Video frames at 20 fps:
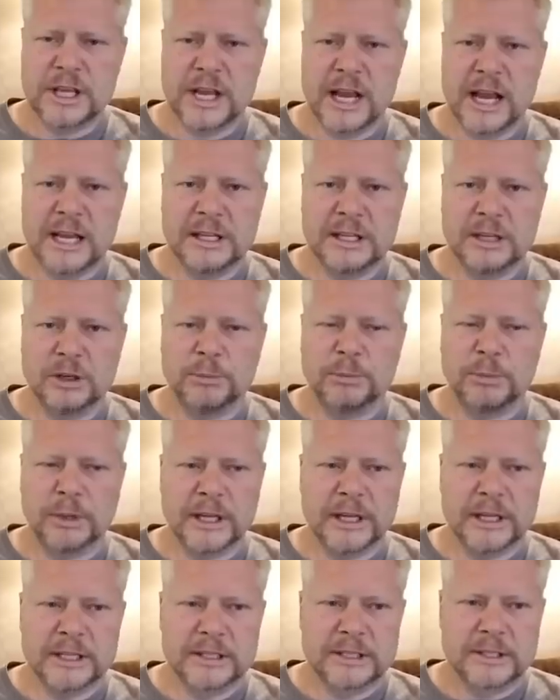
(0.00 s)
the ideal
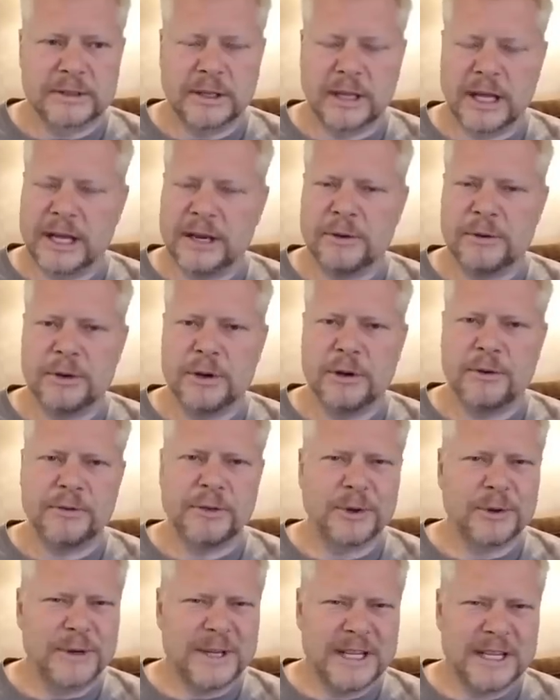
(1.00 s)
place? Well, I don't know if
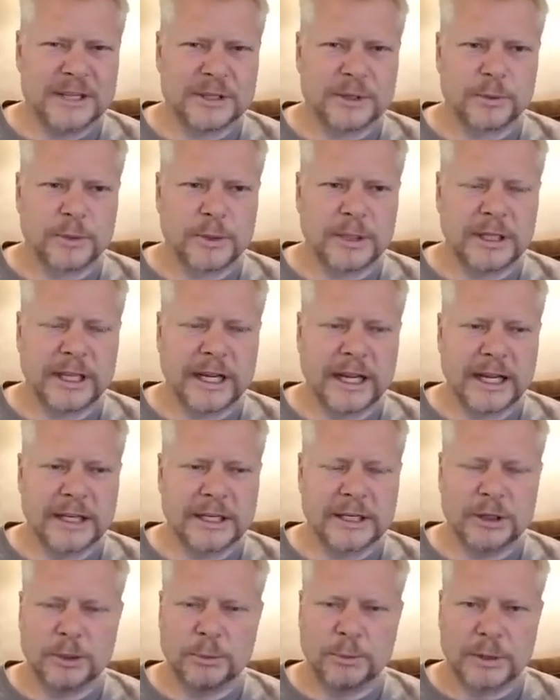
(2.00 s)
there is a really
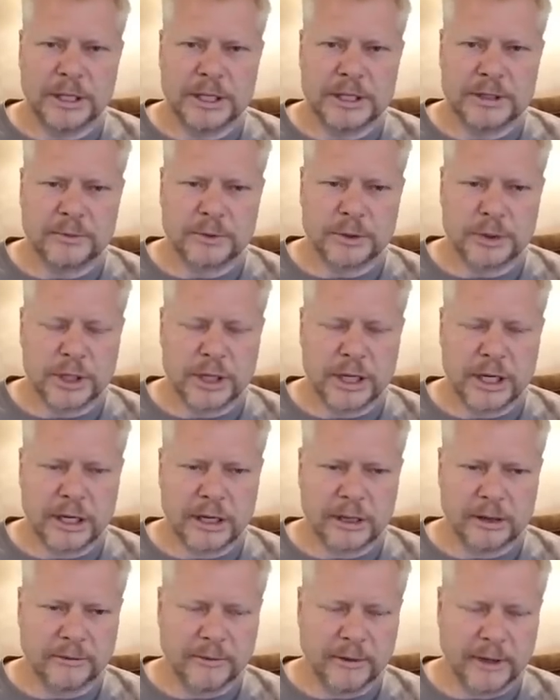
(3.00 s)
ideal place for shit
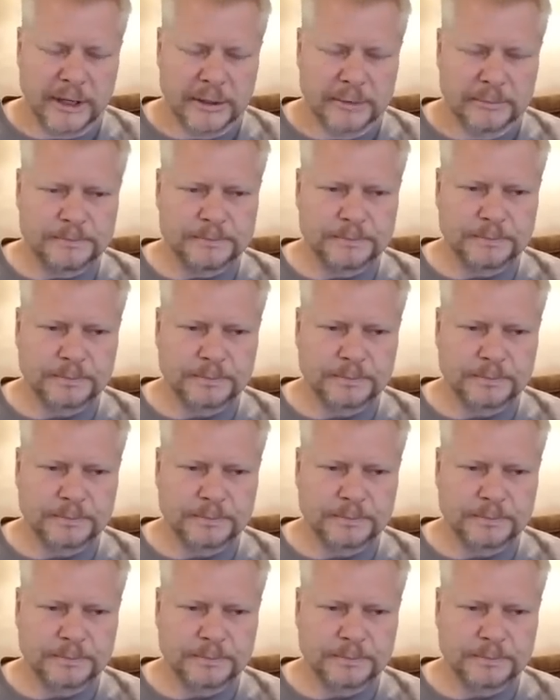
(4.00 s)
hitting the fan.